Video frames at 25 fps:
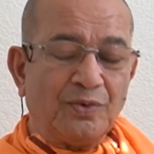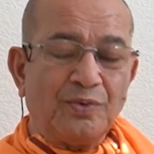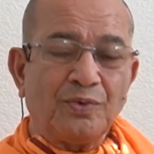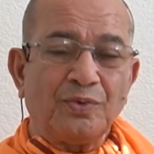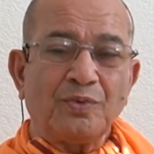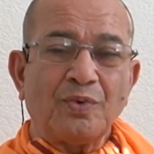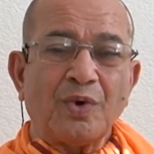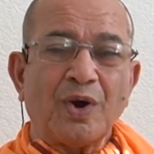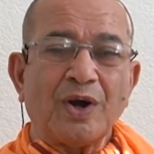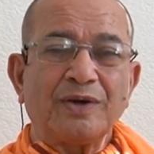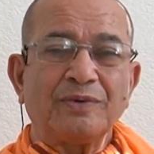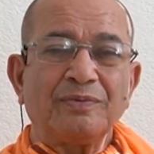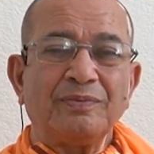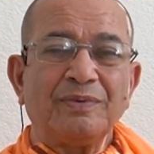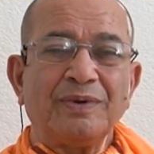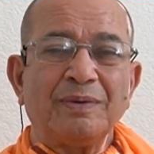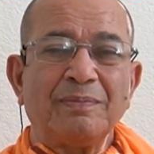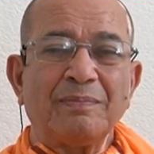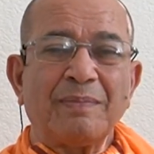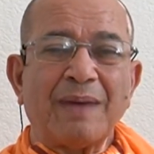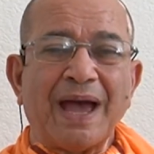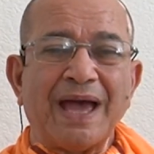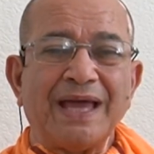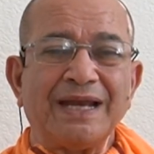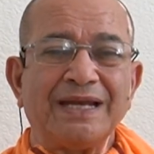What
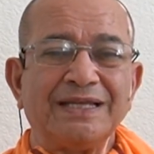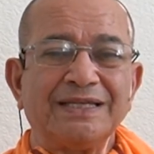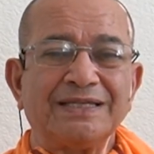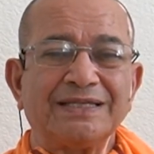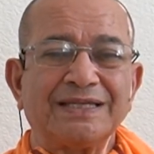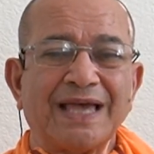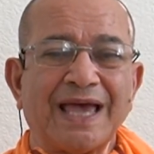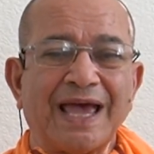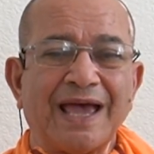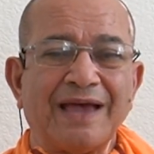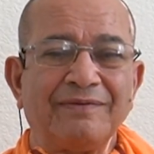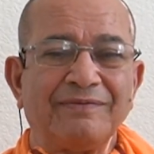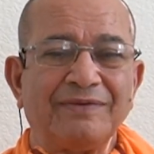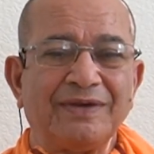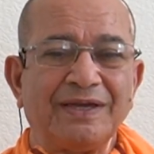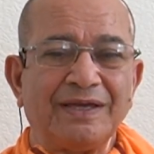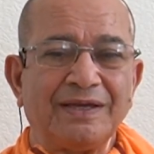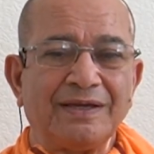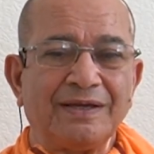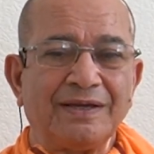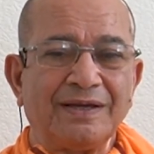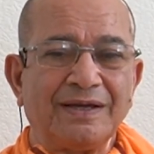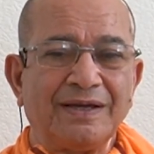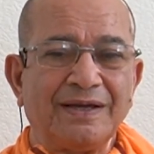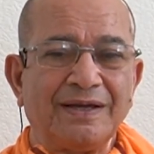man is having?
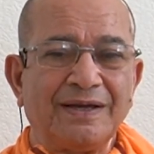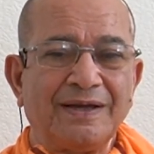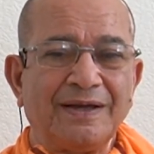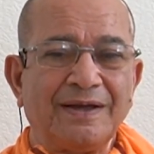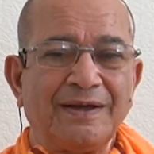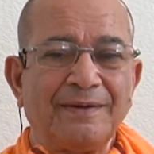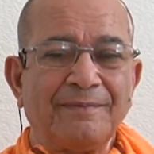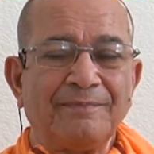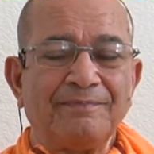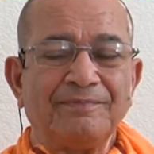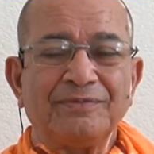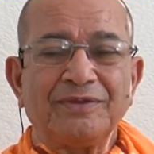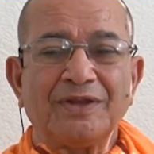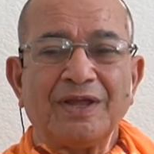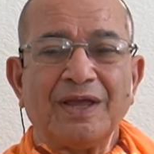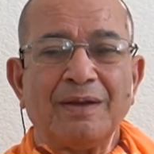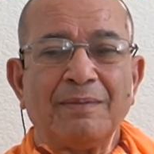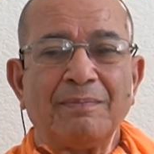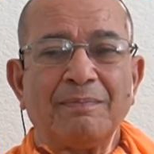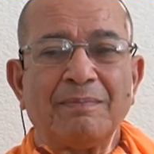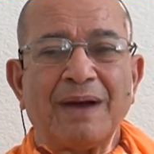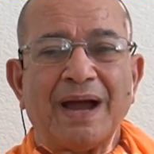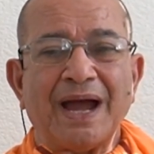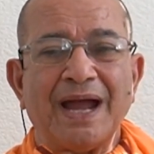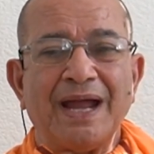A
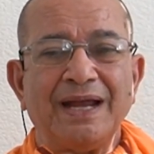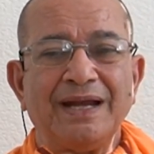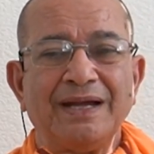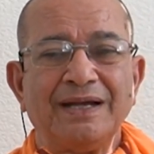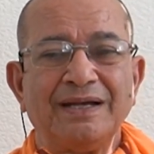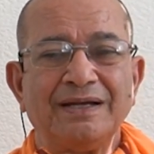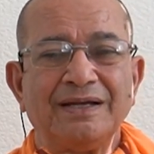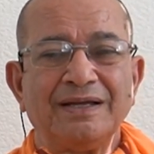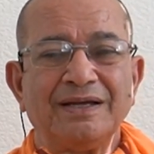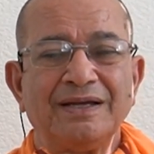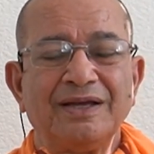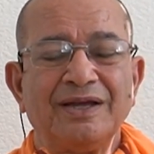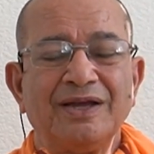mind